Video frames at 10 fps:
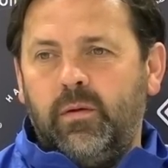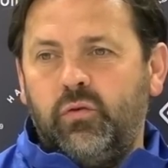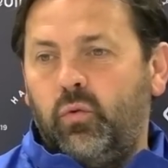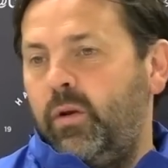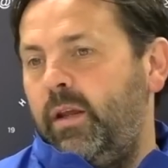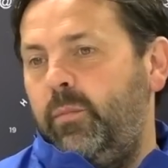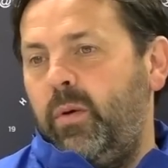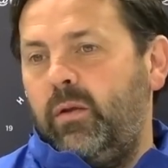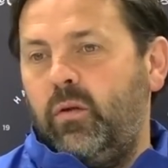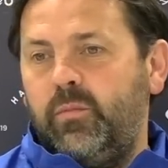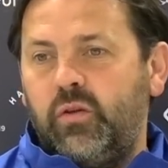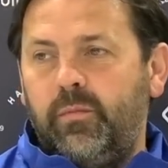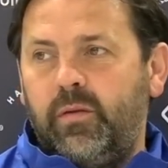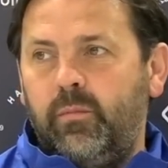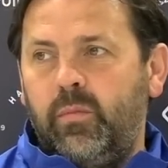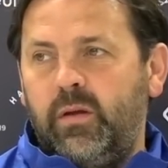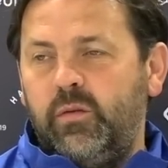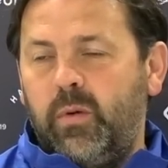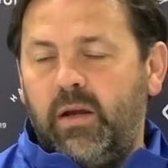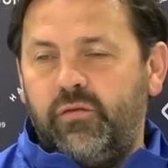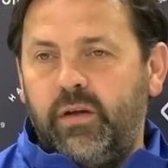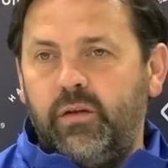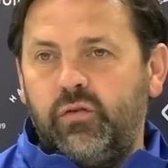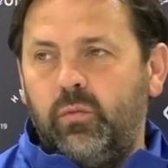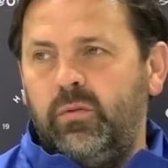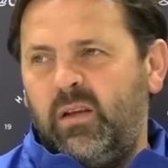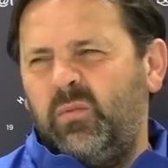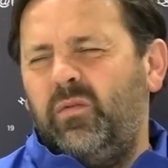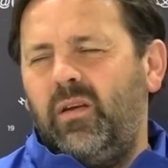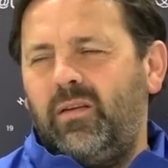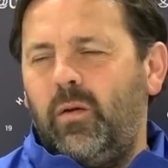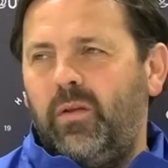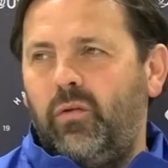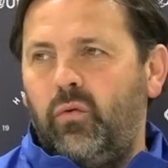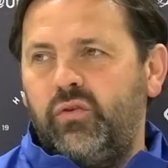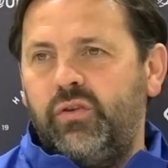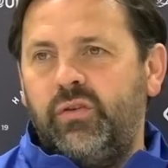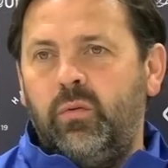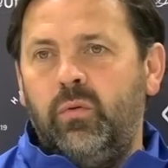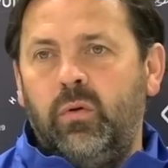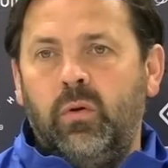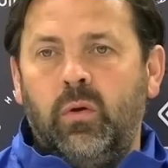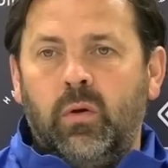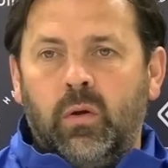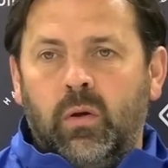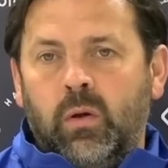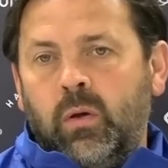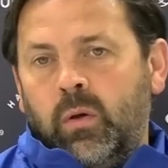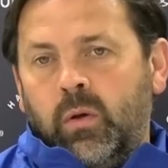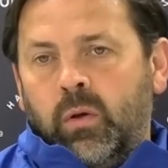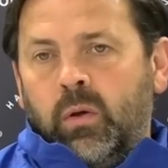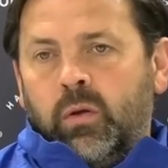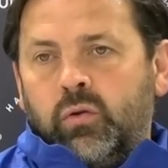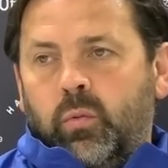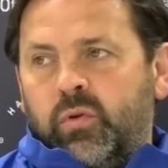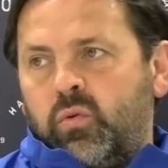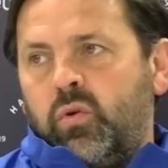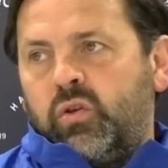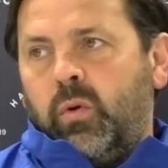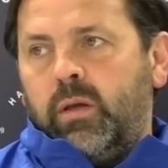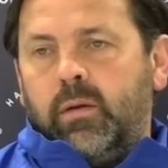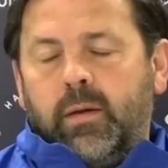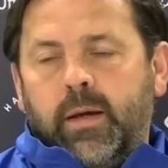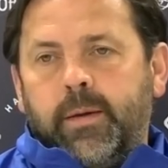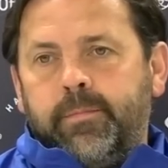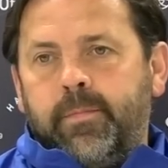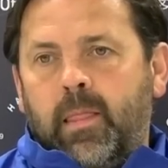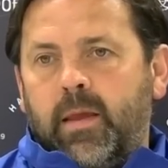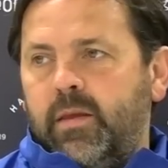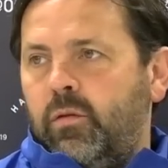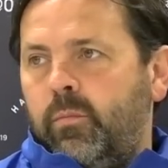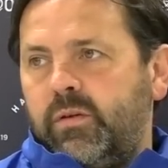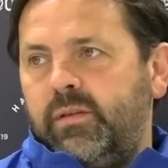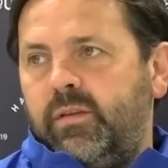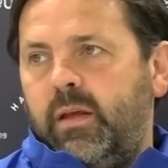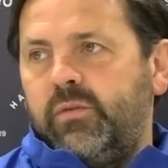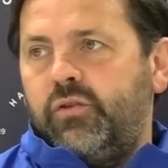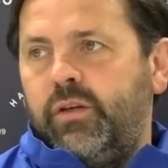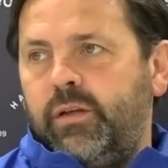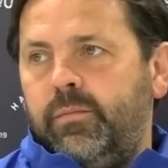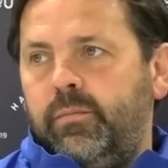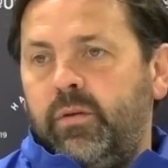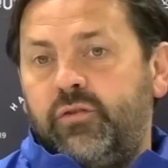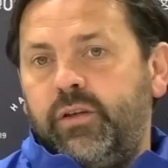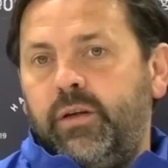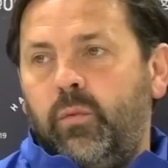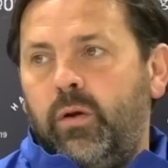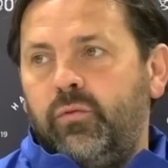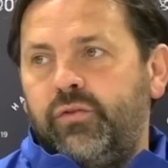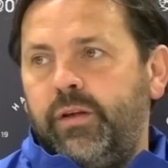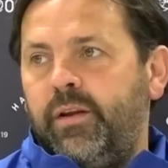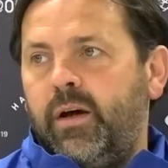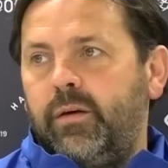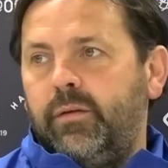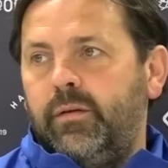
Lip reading: Joe Gray picked up something, but he's back training. So yes, we've got a couple of knocks just now. So the squad's quite light in numbers in terms of training, but they're training well and training hard.